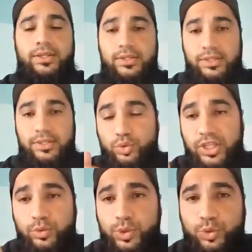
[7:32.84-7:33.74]
The surah
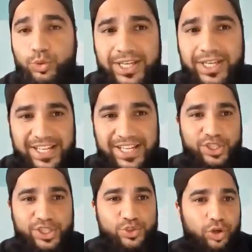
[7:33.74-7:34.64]
that we're doing is actually
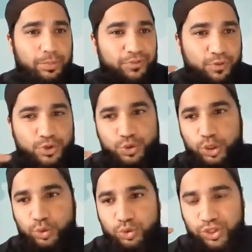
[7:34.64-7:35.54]
the surah before Surah
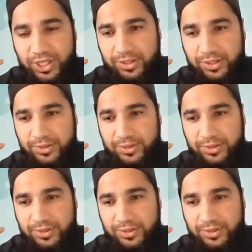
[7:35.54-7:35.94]
At-Tin.